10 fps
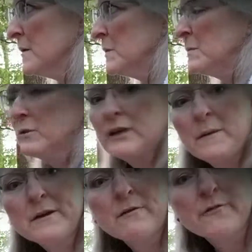People are
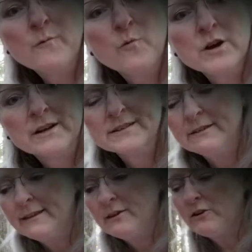coming home from work, so
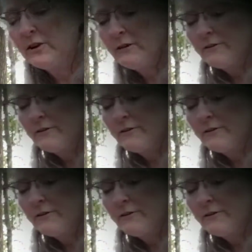I think you can hear the